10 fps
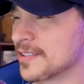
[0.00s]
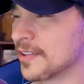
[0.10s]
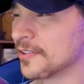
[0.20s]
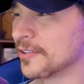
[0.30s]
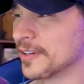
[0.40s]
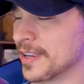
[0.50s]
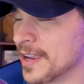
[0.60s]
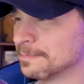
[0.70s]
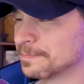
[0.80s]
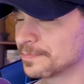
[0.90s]
Thunder
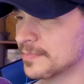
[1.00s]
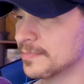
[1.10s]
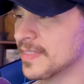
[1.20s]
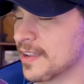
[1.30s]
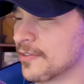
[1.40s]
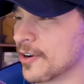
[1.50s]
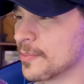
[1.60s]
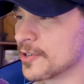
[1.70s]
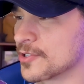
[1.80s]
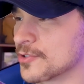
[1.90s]
game, I very
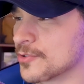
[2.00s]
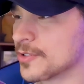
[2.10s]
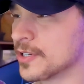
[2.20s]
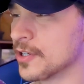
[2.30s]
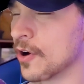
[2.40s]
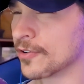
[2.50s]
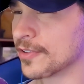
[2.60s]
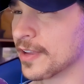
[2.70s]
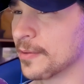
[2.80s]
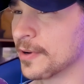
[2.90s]
much treated Yarder
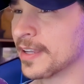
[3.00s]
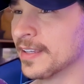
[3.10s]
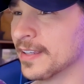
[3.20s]
that way.